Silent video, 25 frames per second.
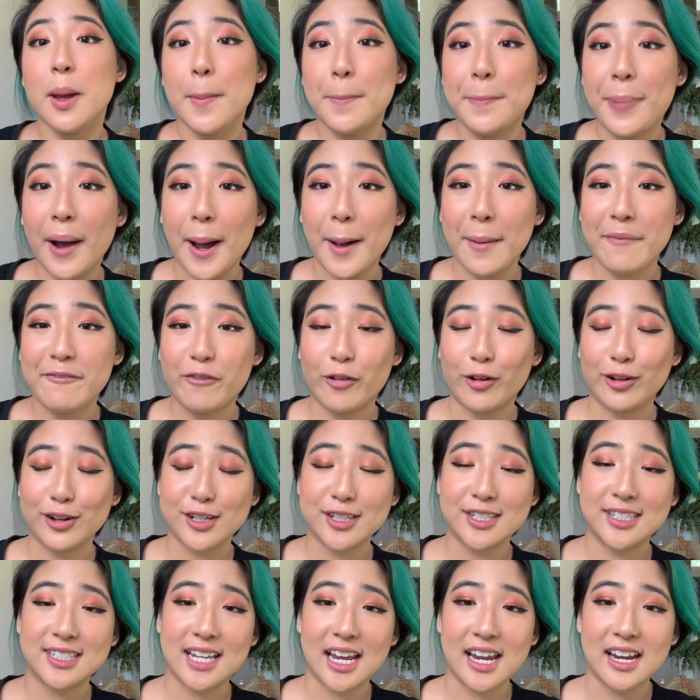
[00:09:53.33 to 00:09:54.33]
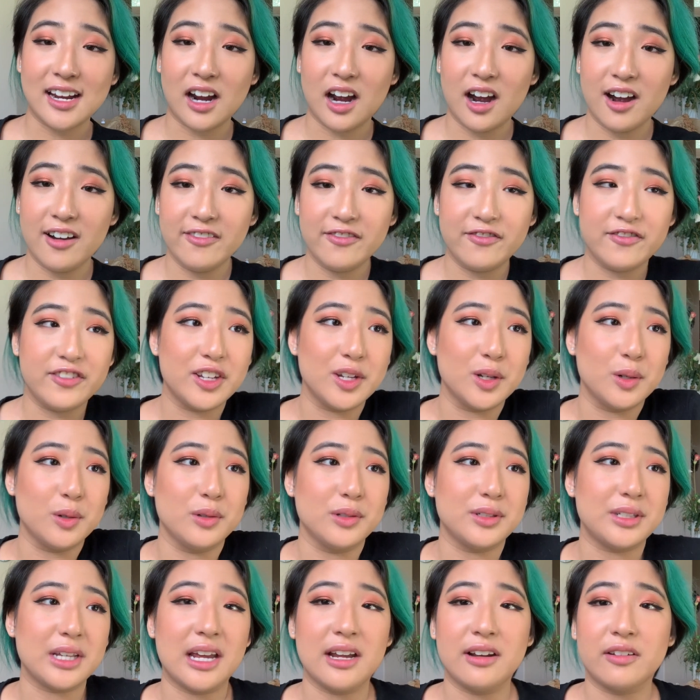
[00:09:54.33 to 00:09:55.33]
But for the sake of
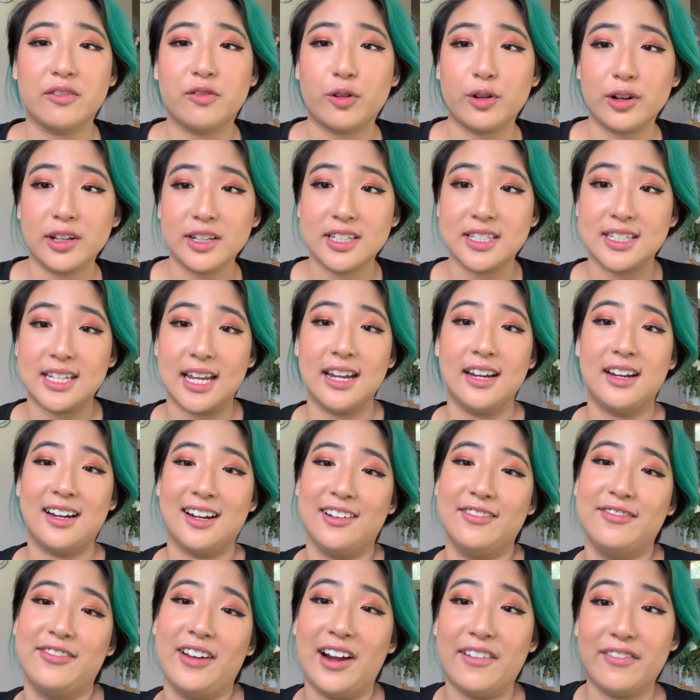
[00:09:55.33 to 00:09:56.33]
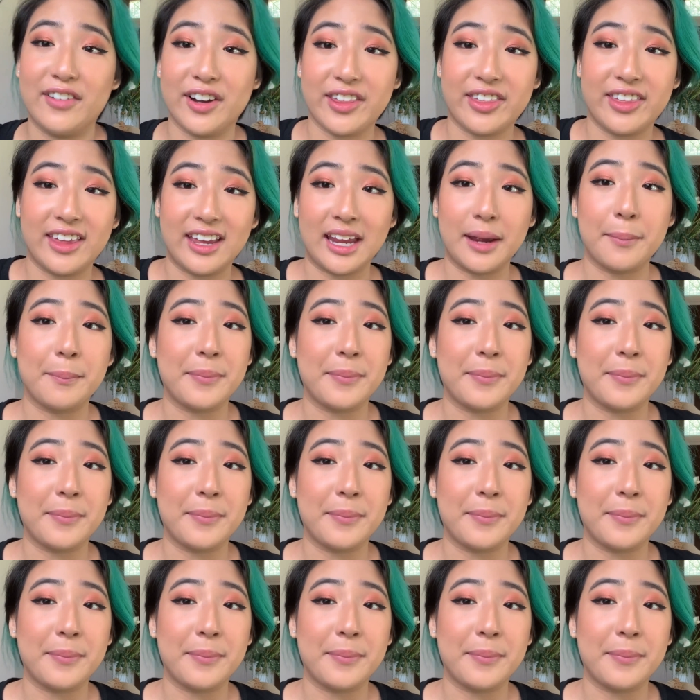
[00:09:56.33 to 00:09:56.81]
views and for the sake of everything,